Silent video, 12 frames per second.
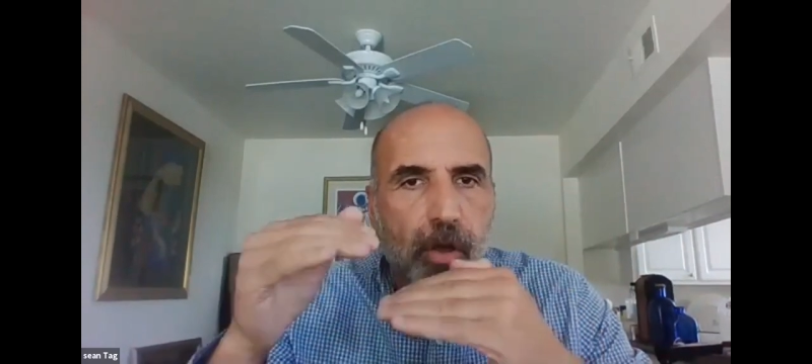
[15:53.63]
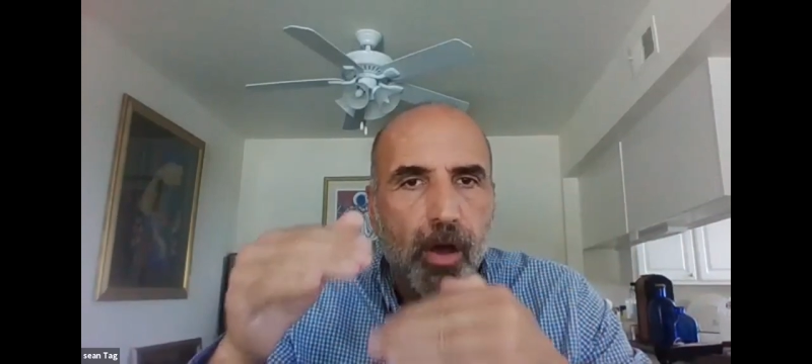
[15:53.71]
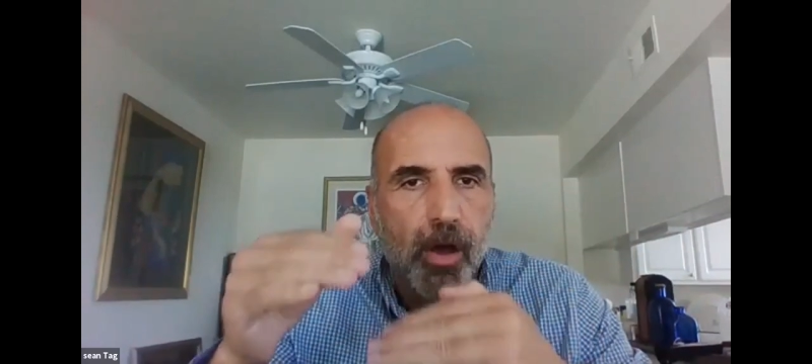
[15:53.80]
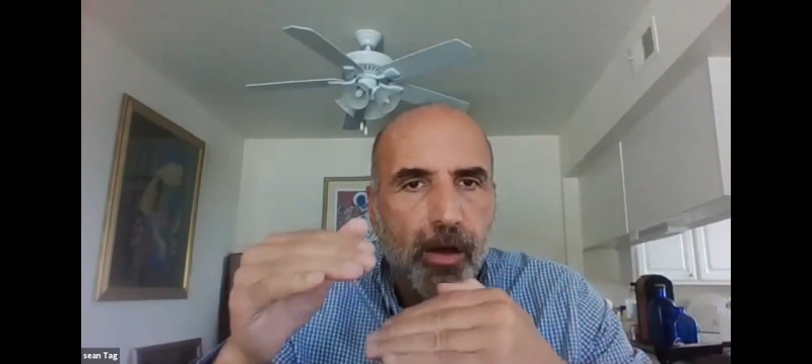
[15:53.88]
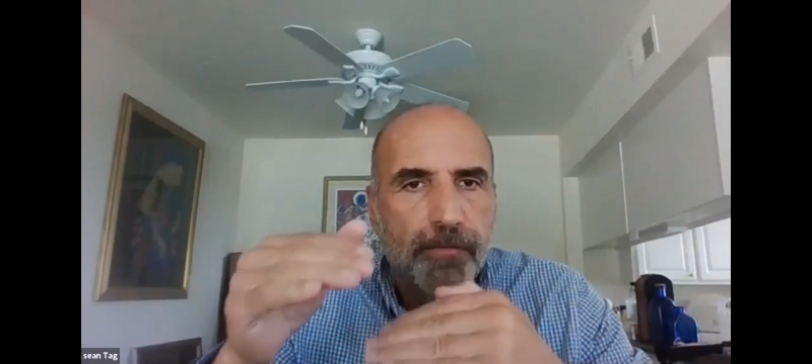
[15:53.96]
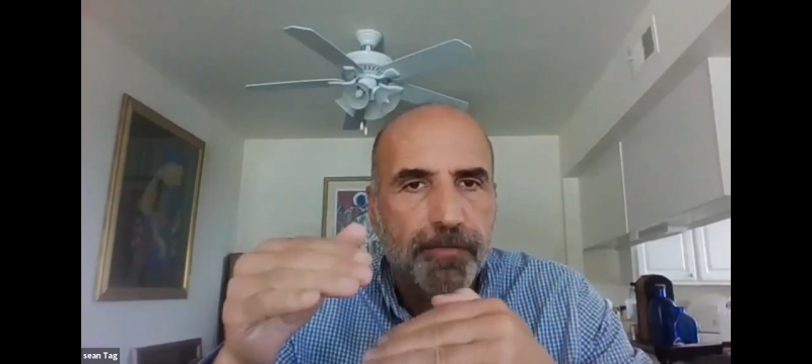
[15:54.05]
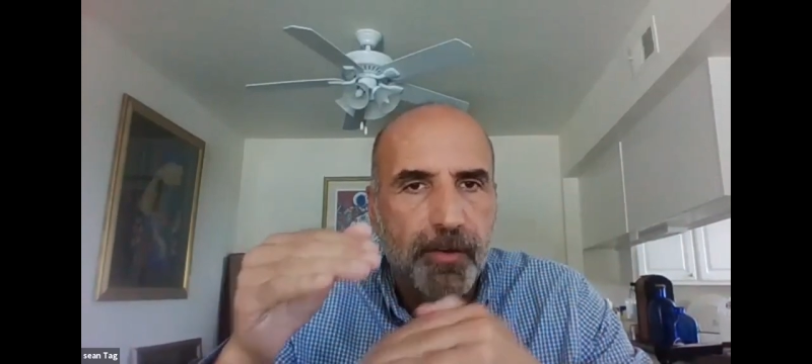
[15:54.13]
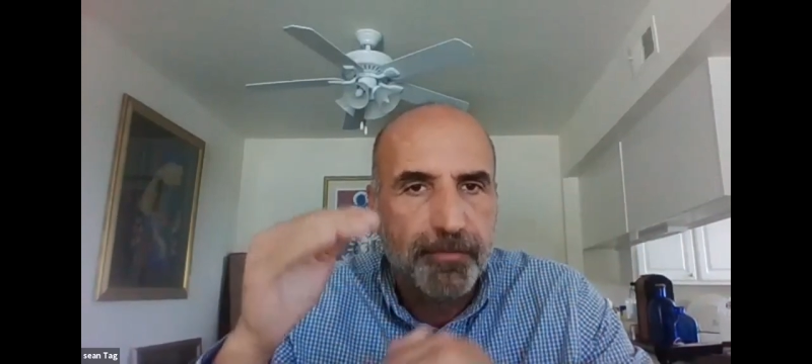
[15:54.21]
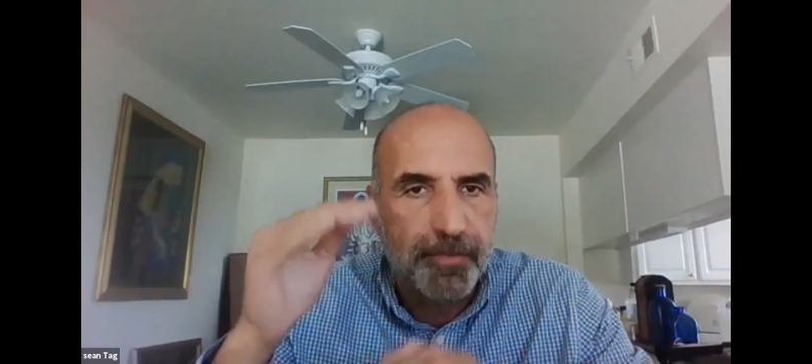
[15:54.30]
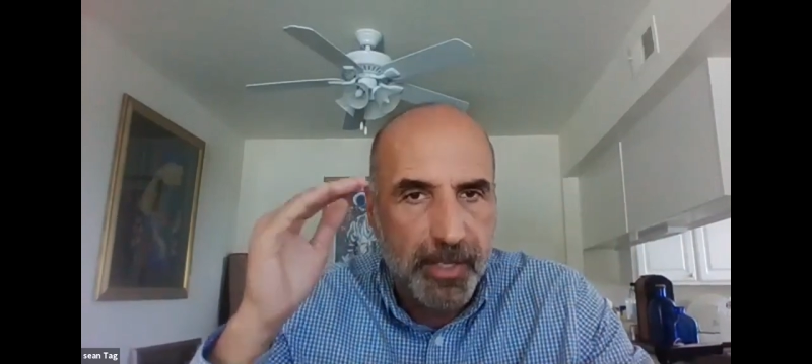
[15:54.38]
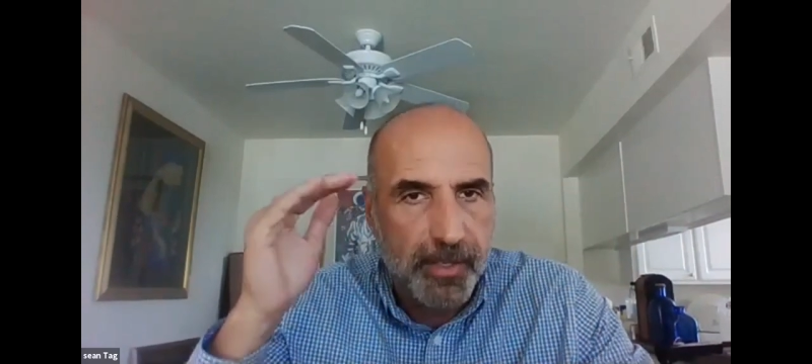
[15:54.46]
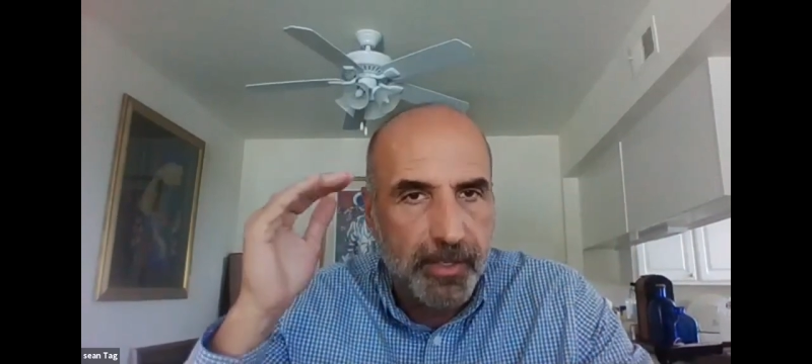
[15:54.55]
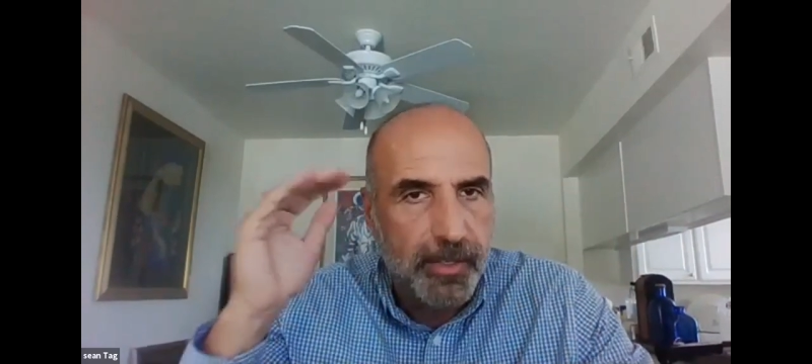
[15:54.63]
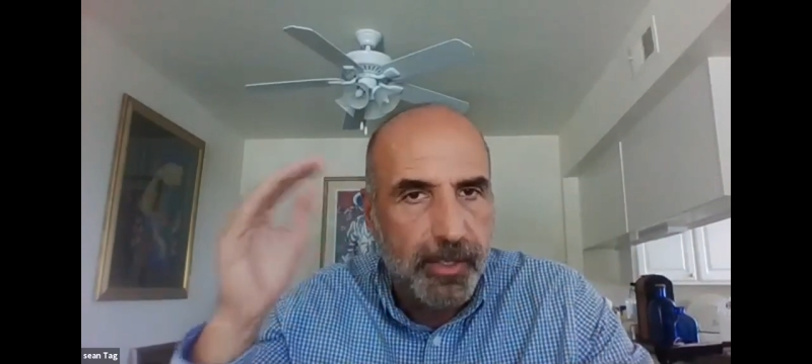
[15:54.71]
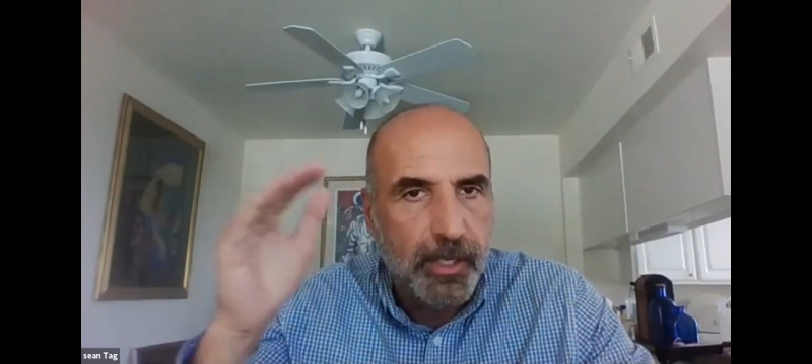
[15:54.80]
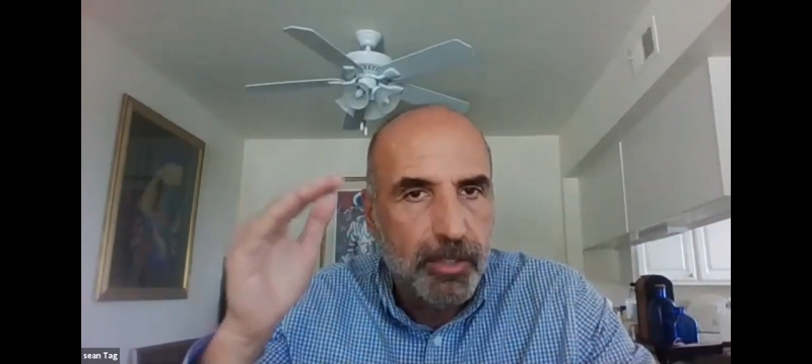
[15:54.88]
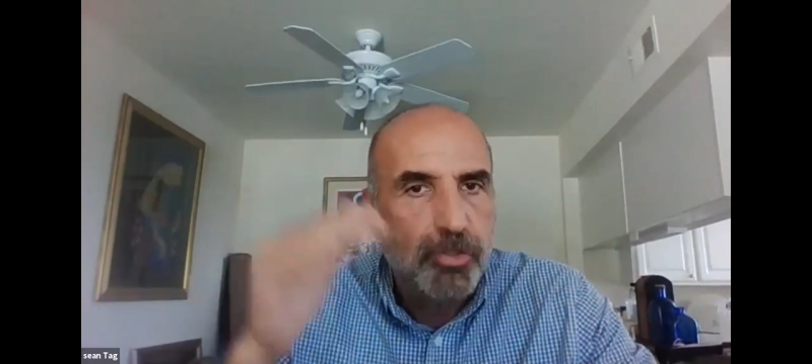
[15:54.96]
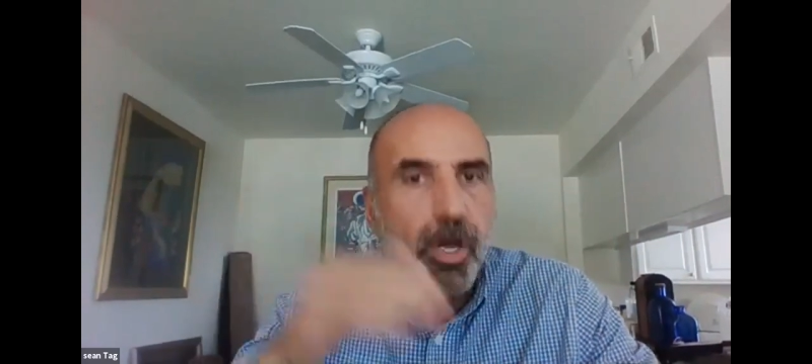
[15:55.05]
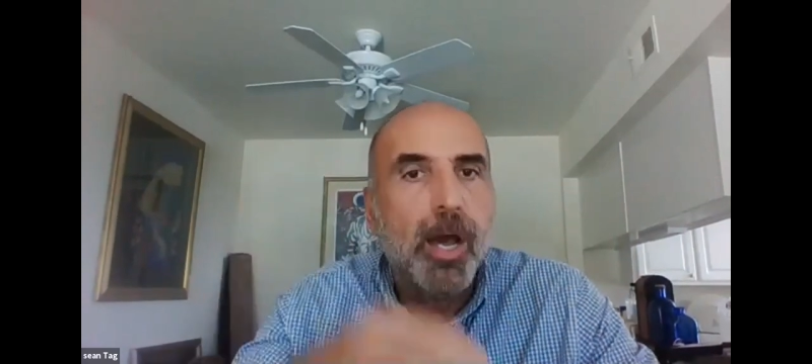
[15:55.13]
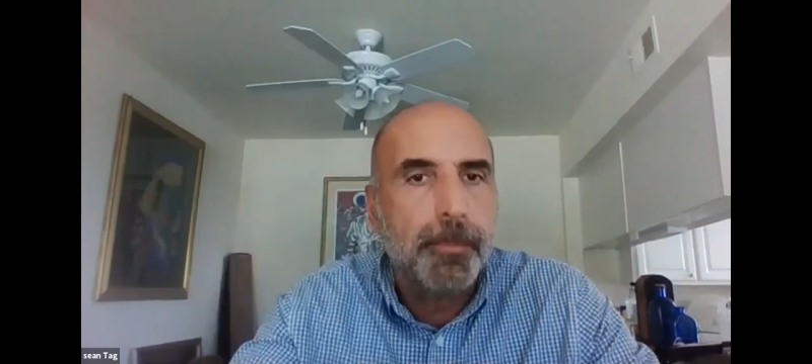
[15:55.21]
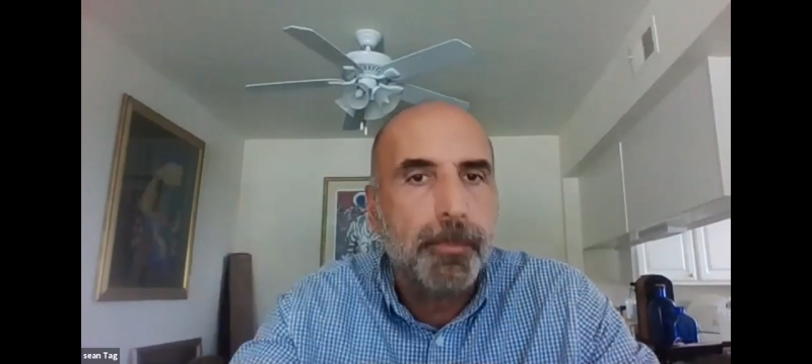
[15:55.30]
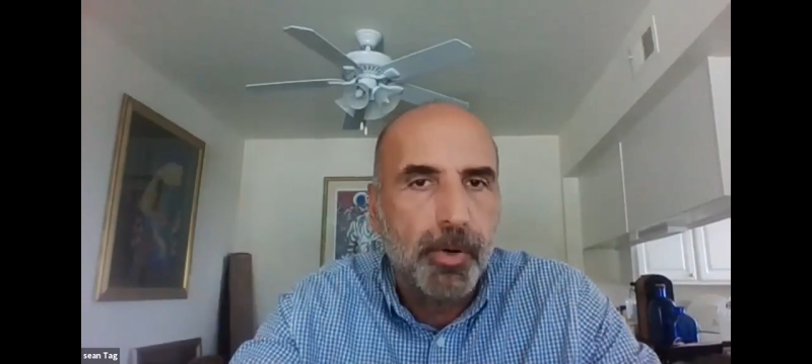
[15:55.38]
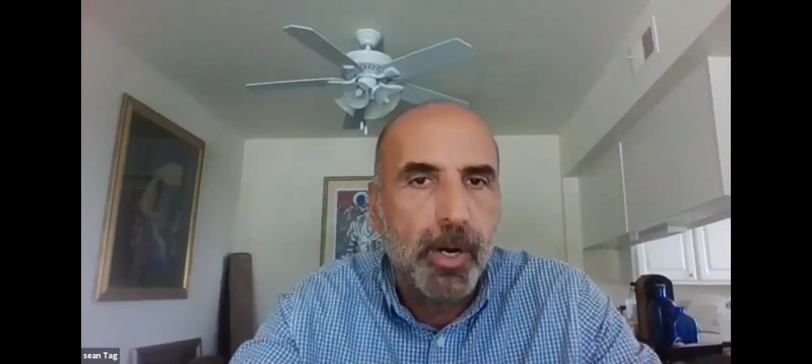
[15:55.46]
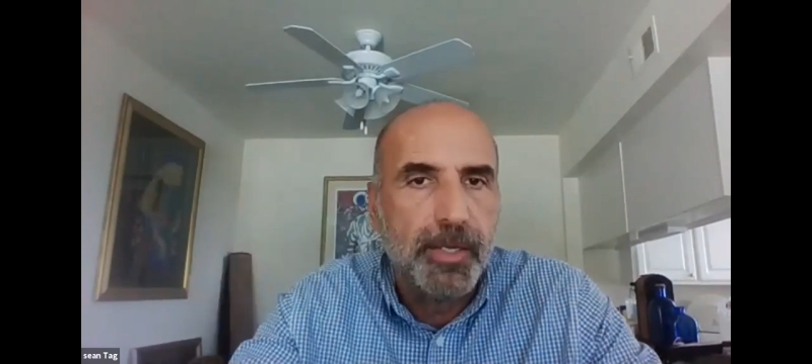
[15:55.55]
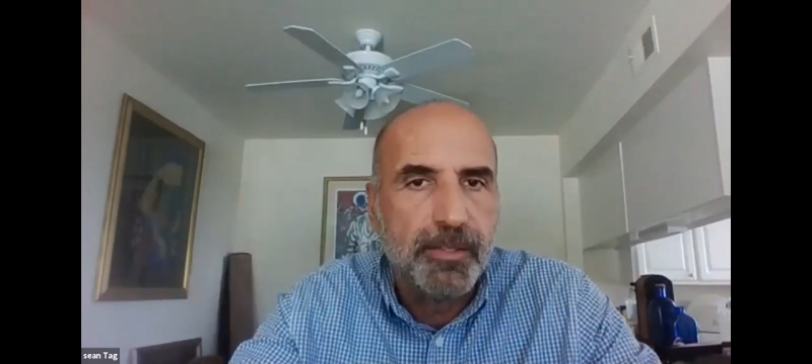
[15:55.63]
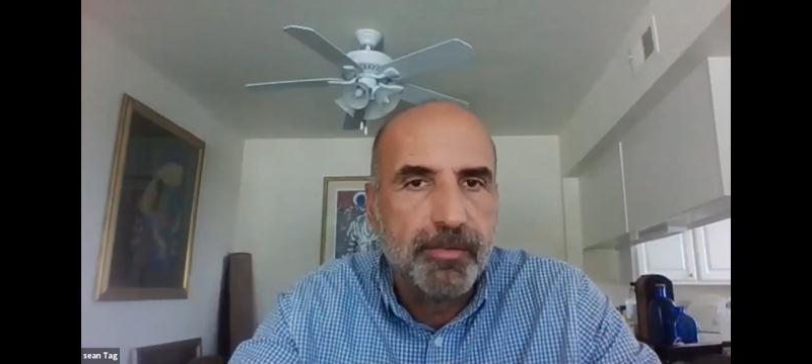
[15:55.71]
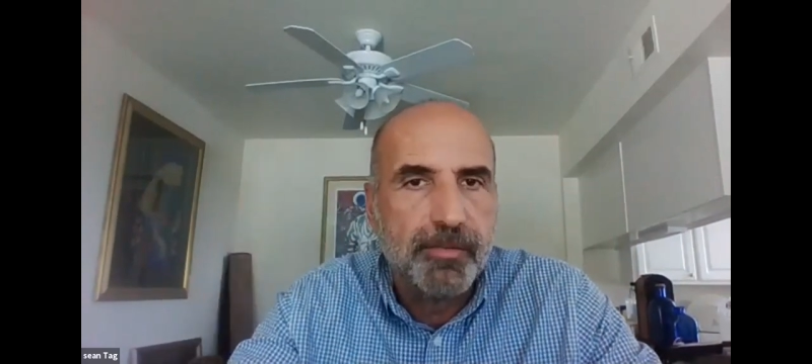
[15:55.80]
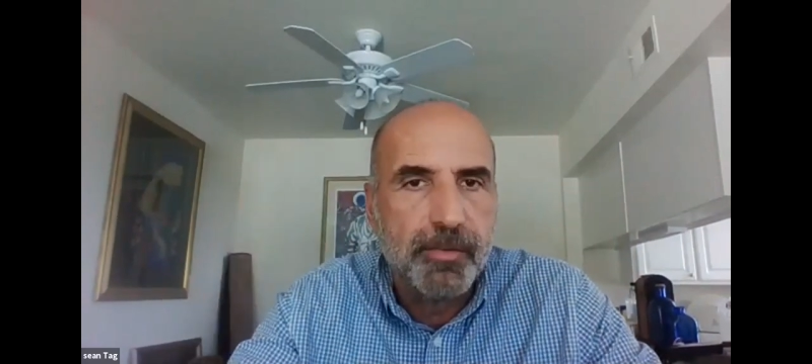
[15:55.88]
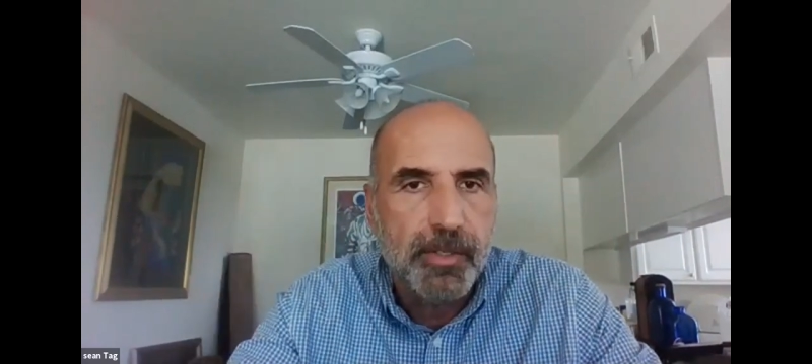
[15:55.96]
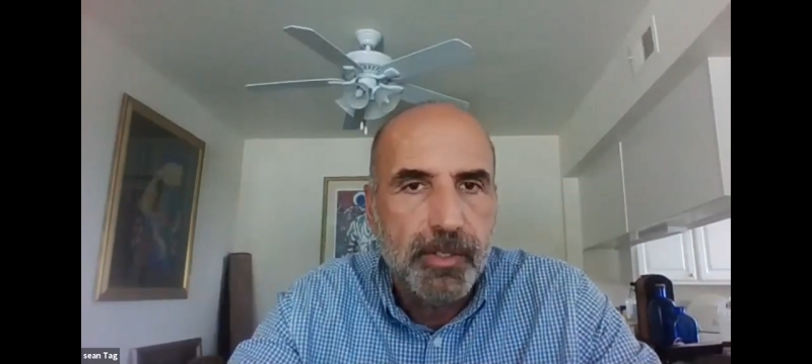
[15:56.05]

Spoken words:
off of the top price.